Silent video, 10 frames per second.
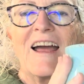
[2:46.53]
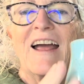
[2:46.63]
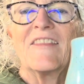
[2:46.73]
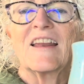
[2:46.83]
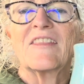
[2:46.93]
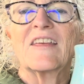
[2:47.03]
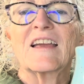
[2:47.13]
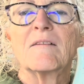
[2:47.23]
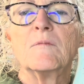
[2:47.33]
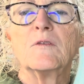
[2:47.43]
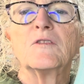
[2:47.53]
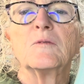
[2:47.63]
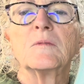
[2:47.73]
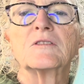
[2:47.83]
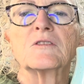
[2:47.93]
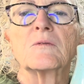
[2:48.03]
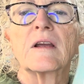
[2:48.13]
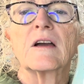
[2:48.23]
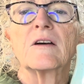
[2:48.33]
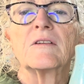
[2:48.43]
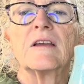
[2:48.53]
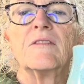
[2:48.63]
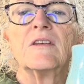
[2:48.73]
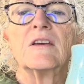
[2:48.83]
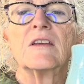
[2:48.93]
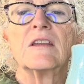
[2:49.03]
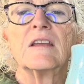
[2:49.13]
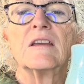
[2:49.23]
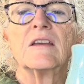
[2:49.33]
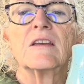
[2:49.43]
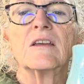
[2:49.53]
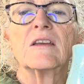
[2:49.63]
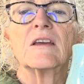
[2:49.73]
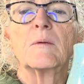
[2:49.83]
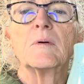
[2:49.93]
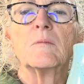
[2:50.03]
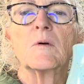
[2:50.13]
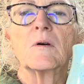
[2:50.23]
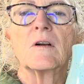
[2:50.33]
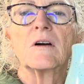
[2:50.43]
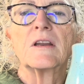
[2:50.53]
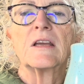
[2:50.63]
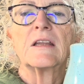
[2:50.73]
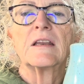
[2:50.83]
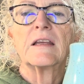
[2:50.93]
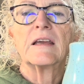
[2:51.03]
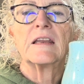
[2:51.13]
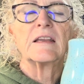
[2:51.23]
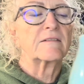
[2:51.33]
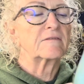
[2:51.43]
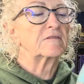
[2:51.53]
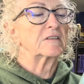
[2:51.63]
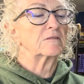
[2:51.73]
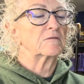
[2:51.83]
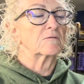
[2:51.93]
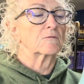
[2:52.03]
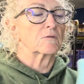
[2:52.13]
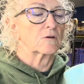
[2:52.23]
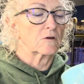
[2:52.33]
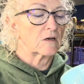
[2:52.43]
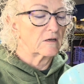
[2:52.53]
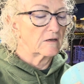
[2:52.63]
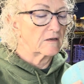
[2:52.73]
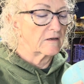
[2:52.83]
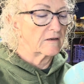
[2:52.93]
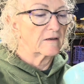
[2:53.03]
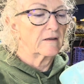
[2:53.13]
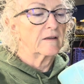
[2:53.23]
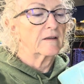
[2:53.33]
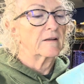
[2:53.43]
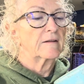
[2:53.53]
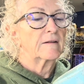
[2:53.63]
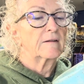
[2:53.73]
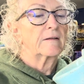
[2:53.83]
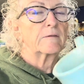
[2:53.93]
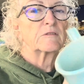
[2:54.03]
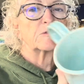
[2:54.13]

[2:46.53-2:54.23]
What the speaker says: I think I moved too much around, and then I put more on it, and it didn't work. It was